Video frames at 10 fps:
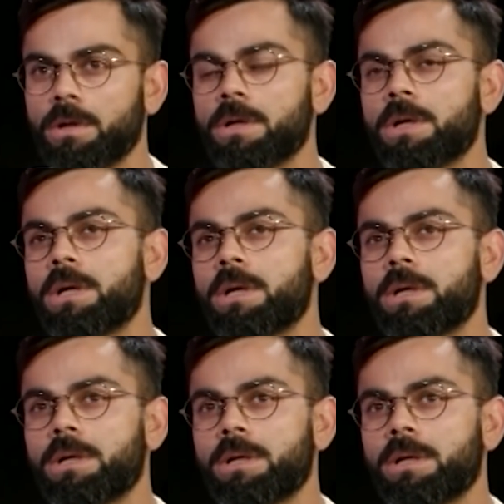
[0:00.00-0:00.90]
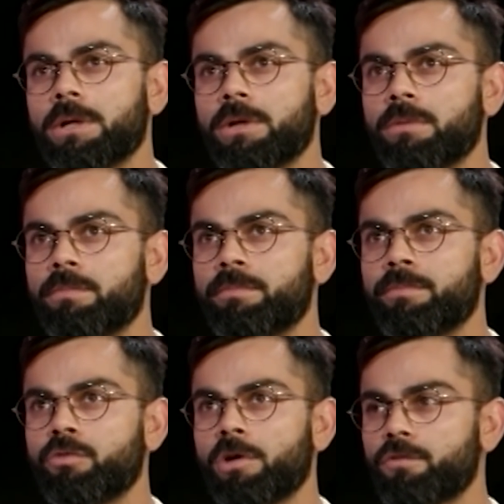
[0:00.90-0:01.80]
her.
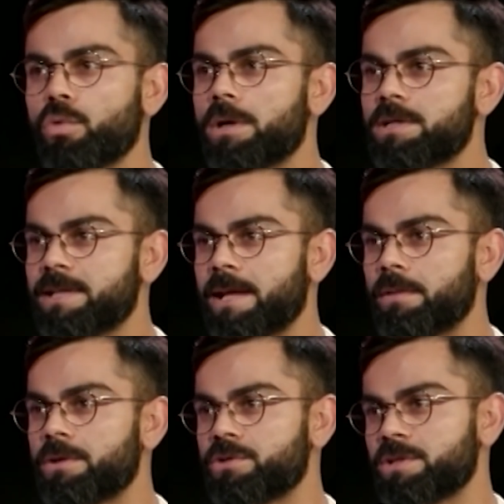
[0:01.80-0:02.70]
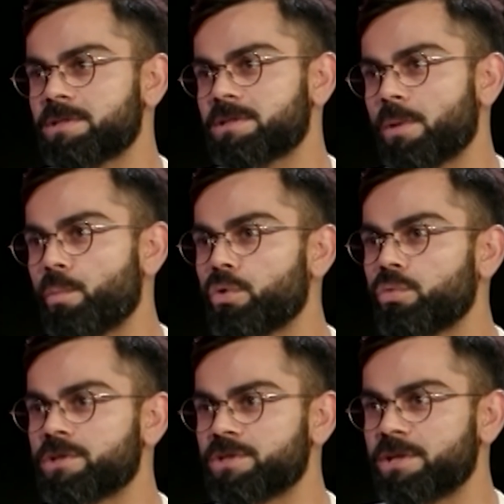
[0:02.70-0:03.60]
You have to understand that she's someone
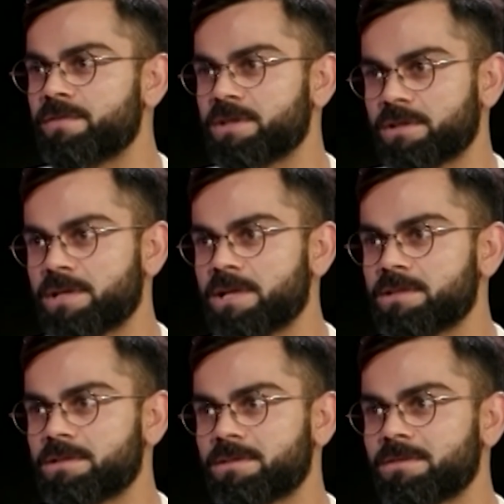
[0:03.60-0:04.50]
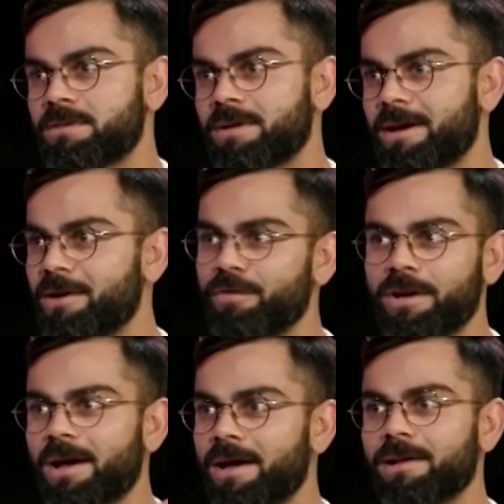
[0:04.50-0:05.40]
who's achieved success at a
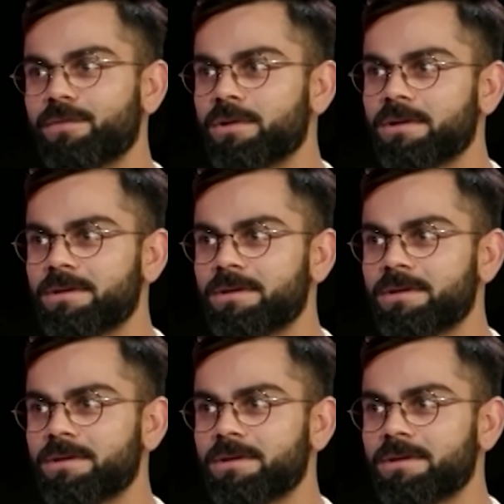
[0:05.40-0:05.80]
very high level.